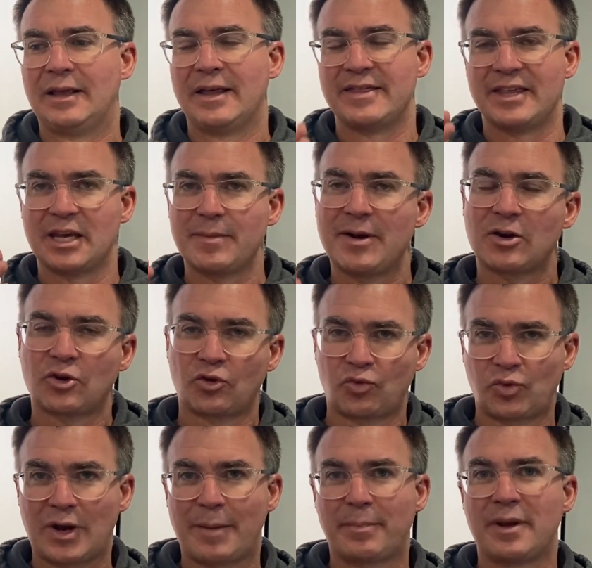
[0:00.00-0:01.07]
Think about
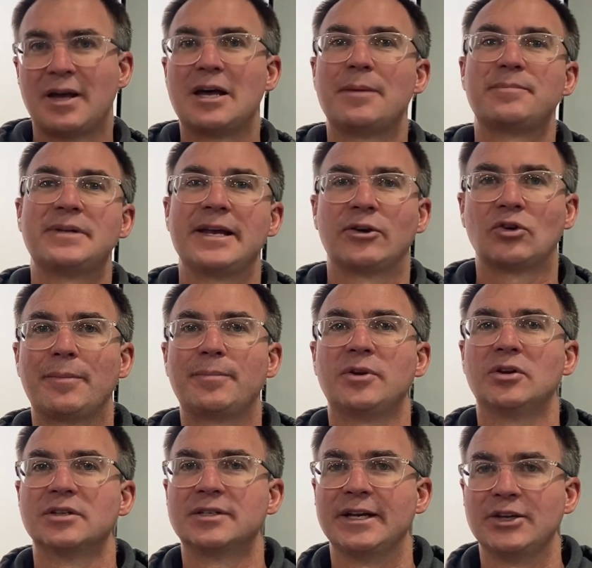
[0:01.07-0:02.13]
crop uptake,
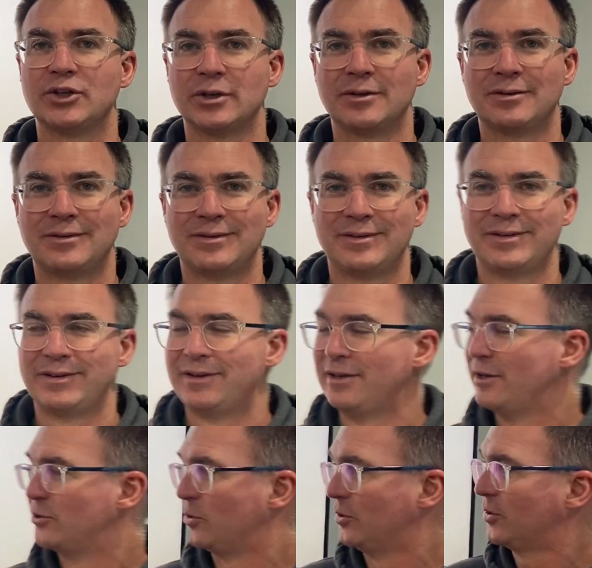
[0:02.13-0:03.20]
utilization.
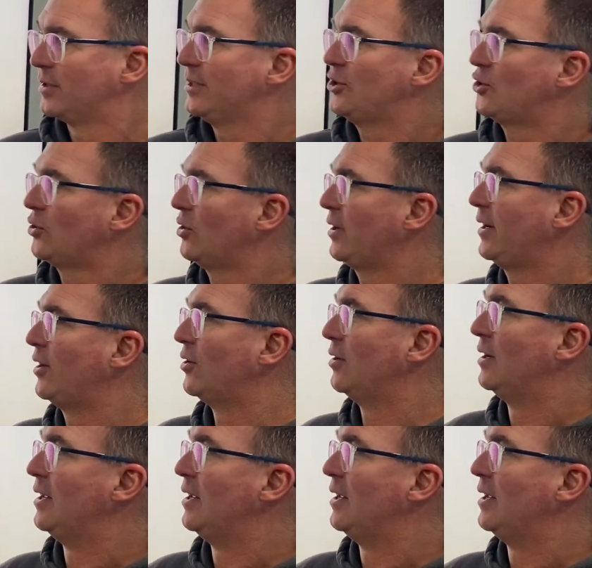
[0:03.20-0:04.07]
So you look at this chart here.